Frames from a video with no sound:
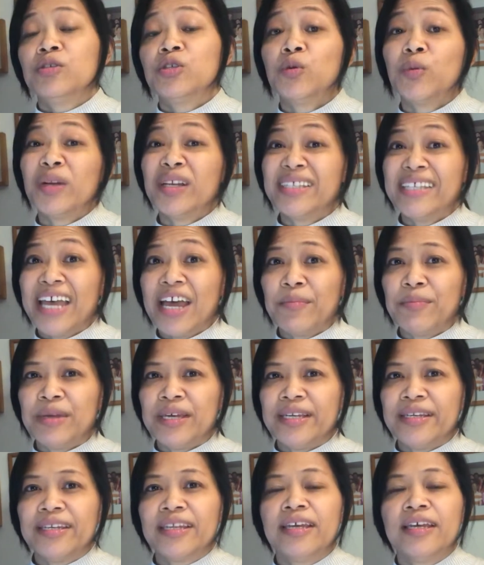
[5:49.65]
So what does that
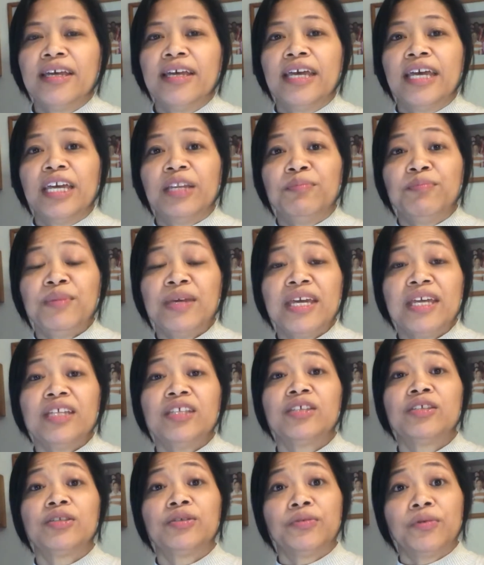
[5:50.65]
mean? It
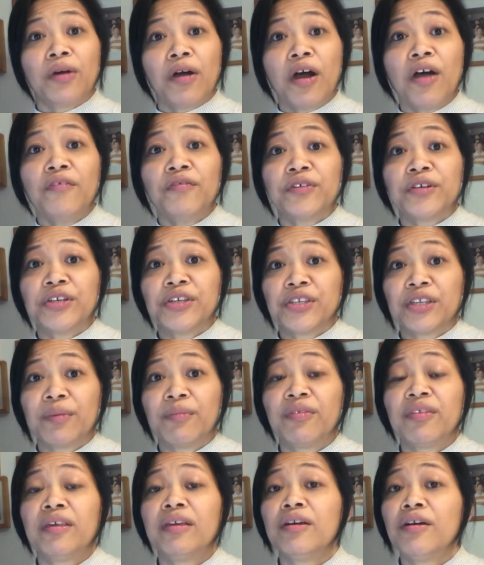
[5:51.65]
means to offer
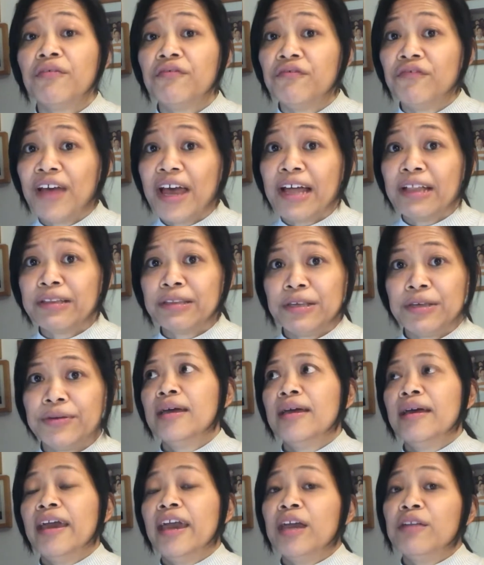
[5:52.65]
something of value.
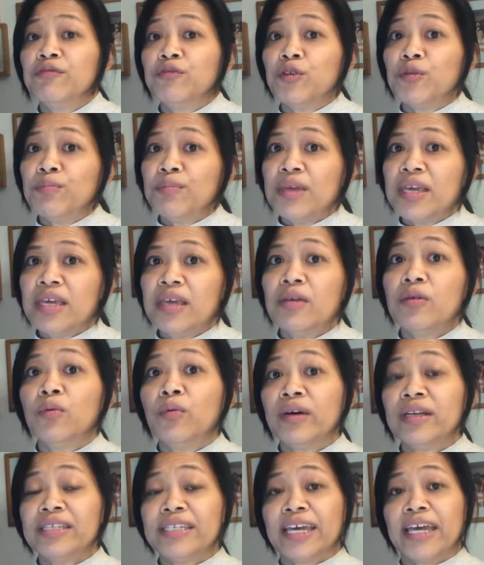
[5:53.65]
And for me,
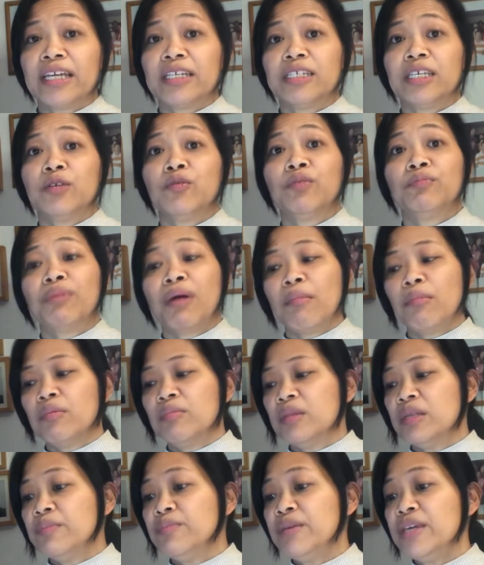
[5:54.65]
one tactic would
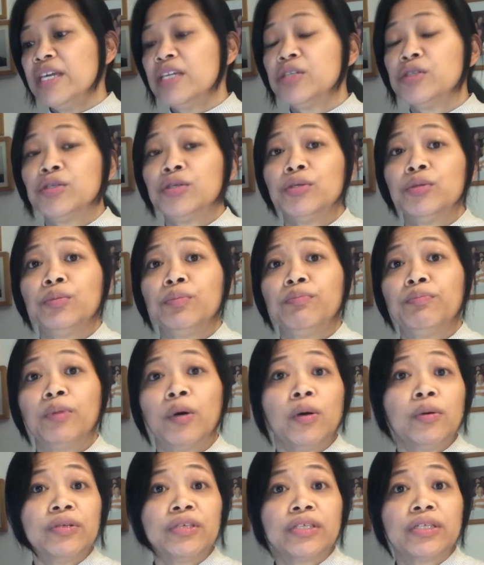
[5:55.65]
probably be to
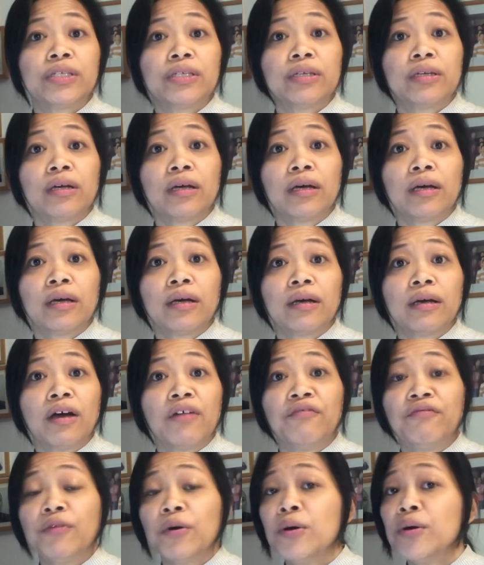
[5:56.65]
post a
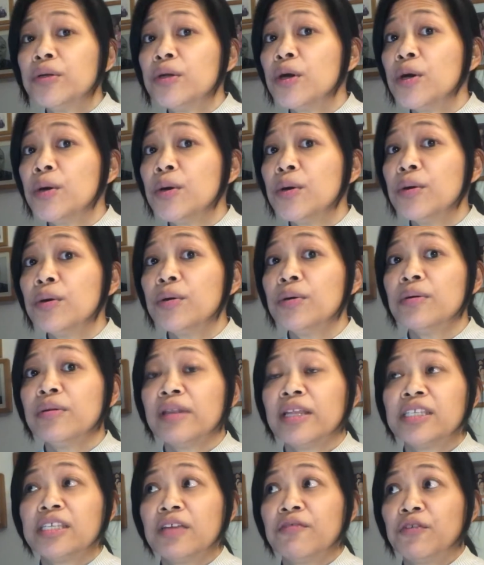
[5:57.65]
photo,
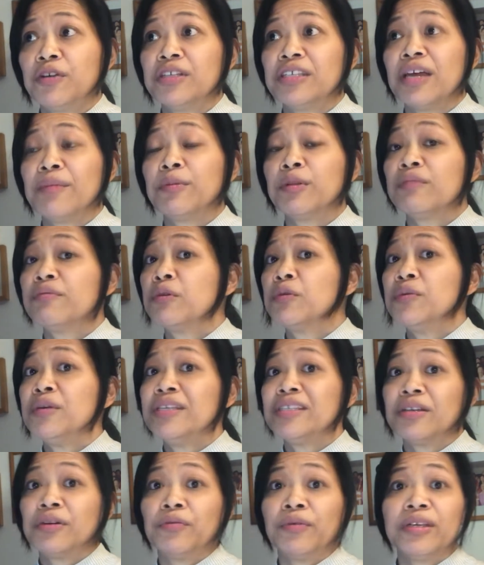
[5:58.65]
let's say for example, of a
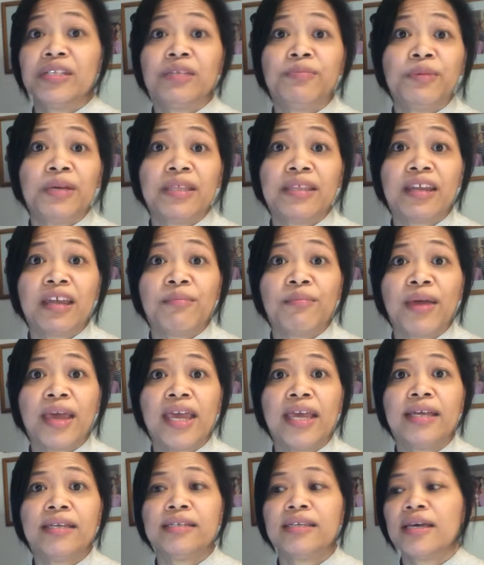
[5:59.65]
recent recipe that I
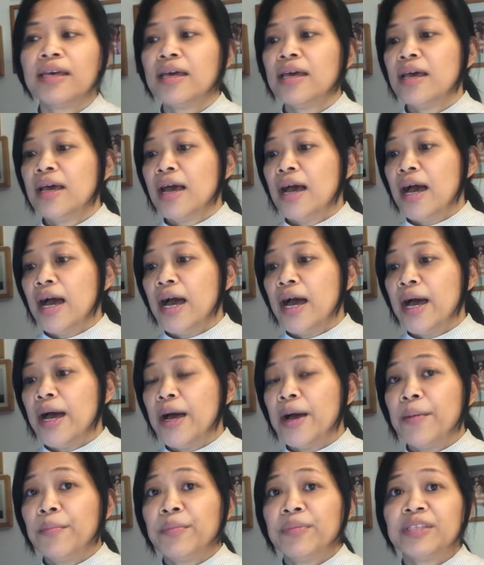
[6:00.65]
made,
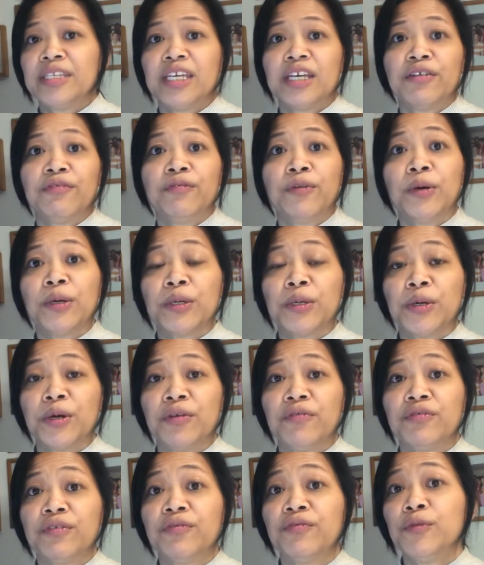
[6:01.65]
take a photo
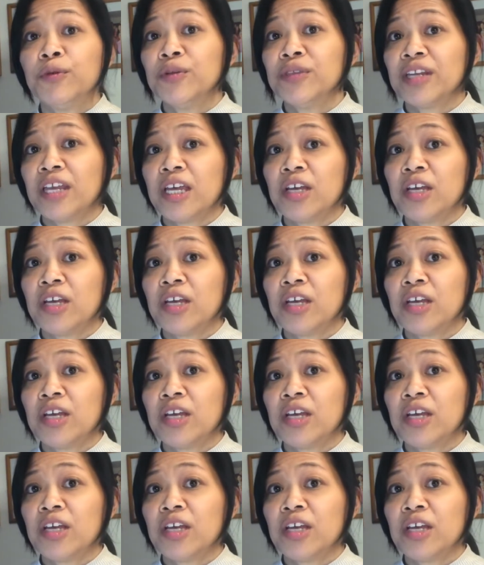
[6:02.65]
of the food that